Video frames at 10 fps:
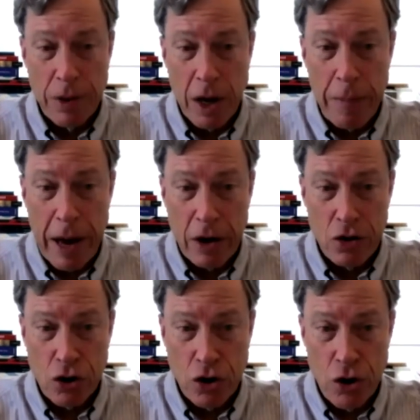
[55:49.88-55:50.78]
about
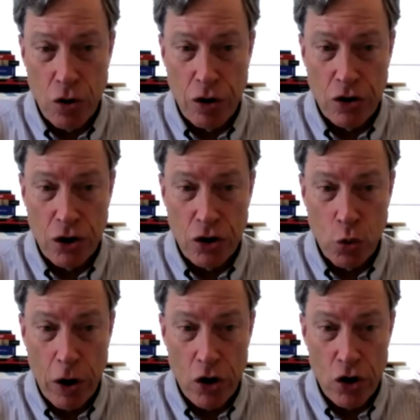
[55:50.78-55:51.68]
its security
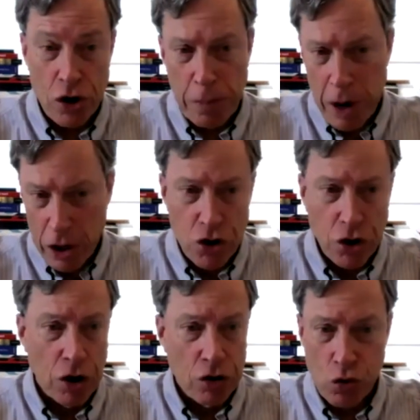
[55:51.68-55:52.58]
situation,
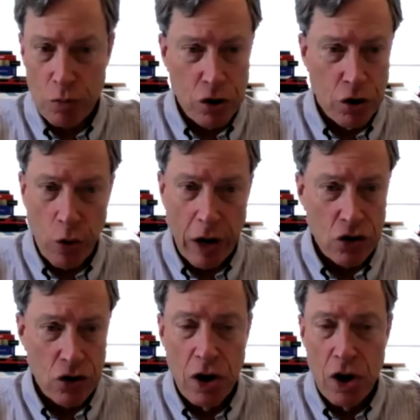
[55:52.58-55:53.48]
abolishing conscription and the
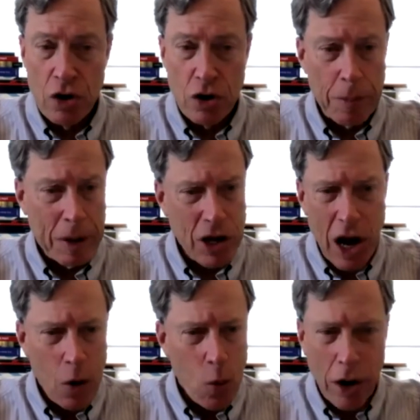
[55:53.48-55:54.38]
rest. I mean,
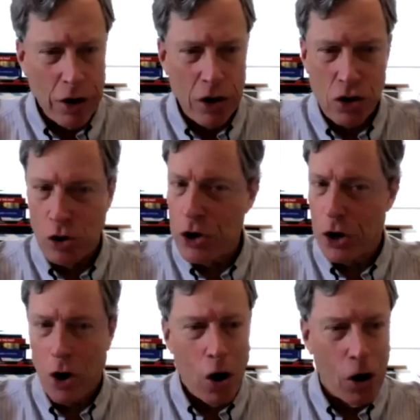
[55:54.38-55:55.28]
Taiwan doesn't look
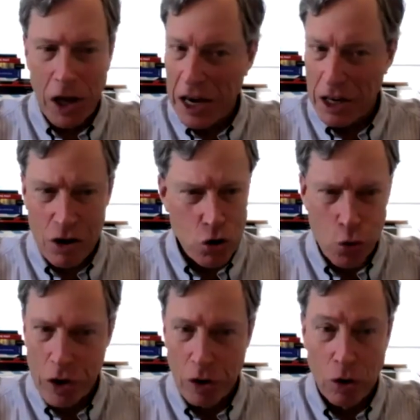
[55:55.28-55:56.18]
at all like
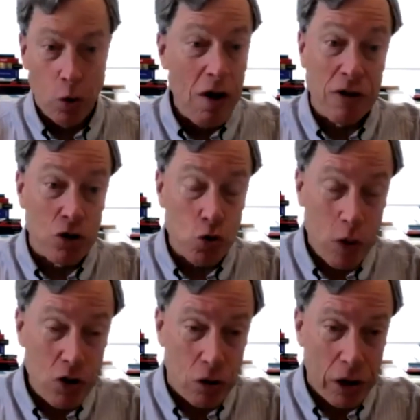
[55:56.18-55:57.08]
Israel or even
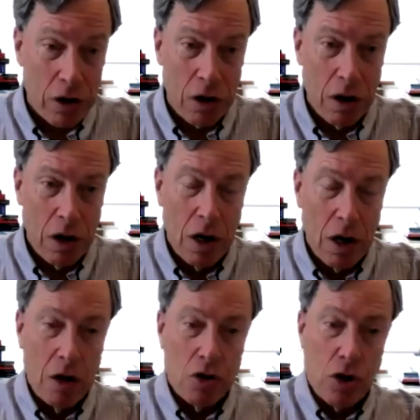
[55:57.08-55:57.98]
Switzerland.
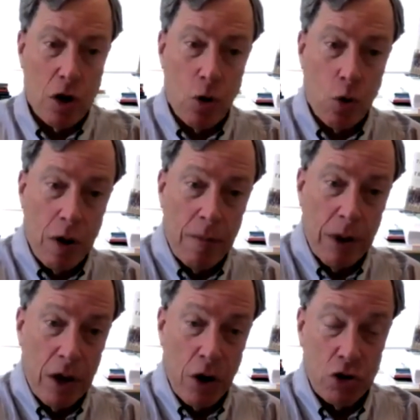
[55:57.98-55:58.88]
So
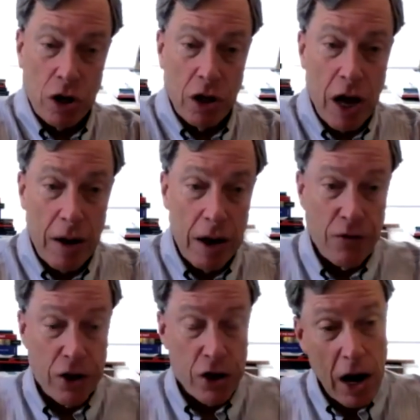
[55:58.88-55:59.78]
there's a lot,
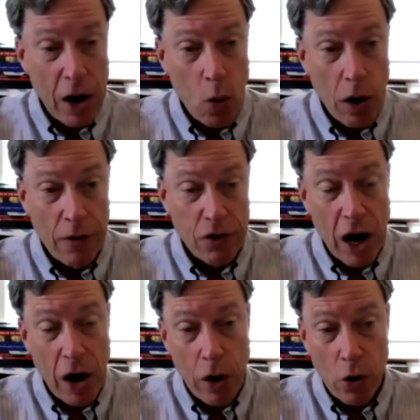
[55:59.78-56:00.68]
if
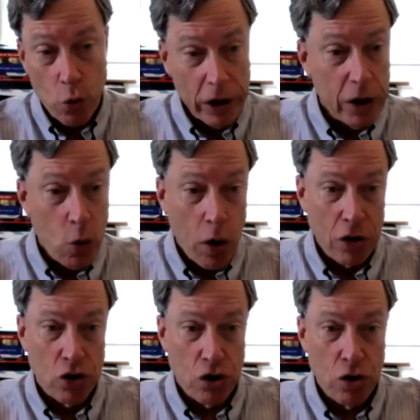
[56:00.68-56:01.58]
Taiwan really
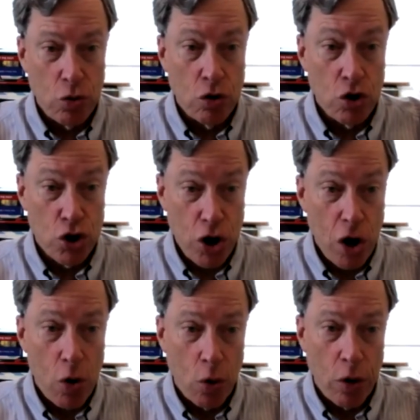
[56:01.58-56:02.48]
wants to
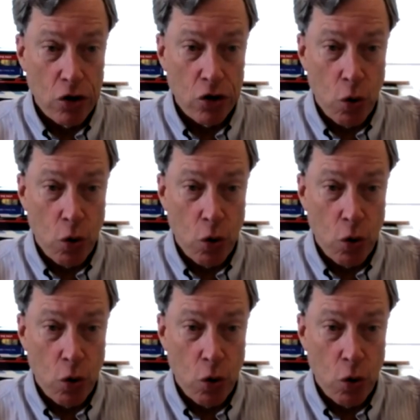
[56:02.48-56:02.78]
show it's